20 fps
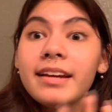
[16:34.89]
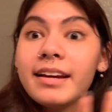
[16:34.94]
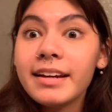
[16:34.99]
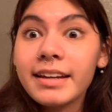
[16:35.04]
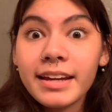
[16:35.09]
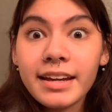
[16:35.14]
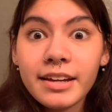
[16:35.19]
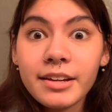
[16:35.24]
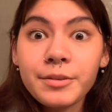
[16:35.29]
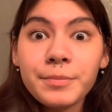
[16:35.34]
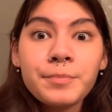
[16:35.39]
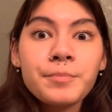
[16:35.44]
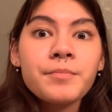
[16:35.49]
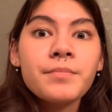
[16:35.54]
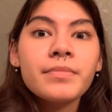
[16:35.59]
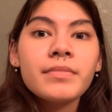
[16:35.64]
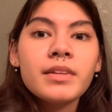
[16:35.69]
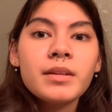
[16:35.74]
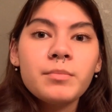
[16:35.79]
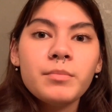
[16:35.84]

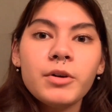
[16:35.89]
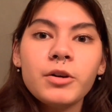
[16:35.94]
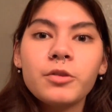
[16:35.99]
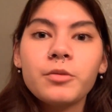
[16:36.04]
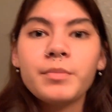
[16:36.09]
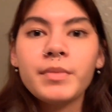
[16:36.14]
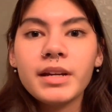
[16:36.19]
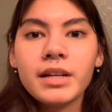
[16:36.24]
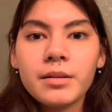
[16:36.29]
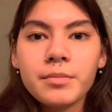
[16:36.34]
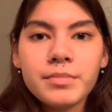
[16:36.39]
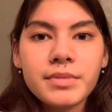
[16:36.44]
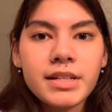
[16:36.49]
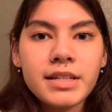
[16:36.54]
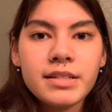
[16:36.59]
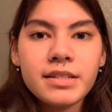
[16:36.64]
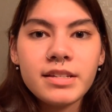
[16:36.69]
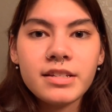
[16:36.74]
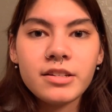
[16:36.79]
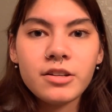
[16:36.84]
Again, Milk makeup
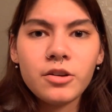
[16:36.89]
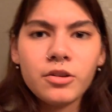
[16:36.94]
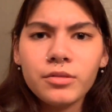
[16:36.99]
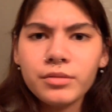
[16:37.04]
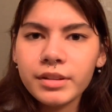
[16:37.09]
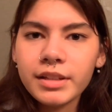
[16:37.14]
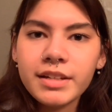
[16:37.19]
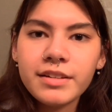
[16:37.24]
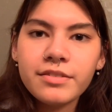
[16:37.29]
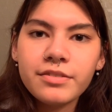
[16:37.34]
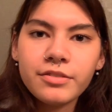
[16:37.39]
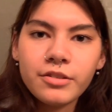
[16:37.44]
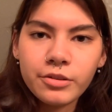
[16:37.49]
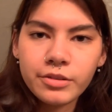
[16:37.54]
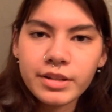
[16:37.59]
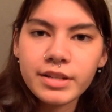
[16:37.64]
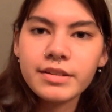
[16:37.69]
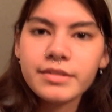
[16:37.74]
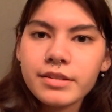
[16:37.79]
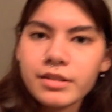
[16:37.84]
tends to only
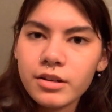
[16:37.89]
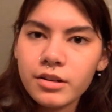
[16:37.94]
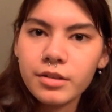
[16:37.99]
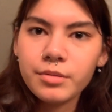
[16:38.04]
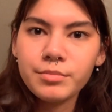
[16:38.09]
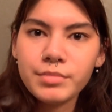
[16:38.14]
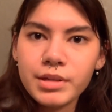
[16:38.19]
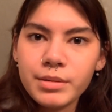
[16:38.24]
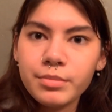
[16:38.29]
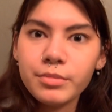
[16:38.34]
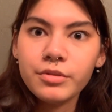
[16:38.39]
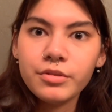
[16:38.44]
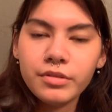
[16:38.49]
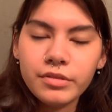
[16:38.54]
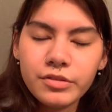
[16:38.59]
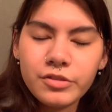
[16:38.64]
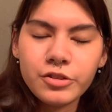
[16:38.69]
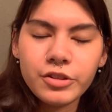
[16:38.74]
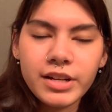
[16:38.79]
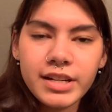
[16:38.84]
focus on people
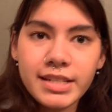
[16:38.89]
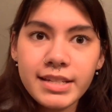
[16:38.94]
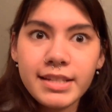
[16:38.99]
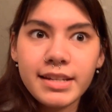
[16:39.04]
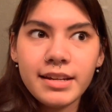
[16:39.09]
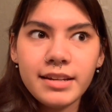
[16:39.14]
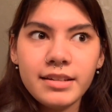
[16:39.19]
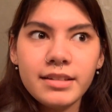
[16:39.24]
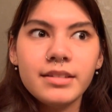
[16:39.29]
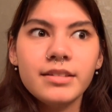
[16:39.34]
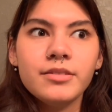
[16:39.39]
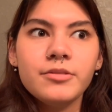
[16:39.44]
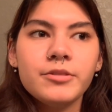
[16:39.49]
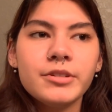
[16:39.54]
with dry skin,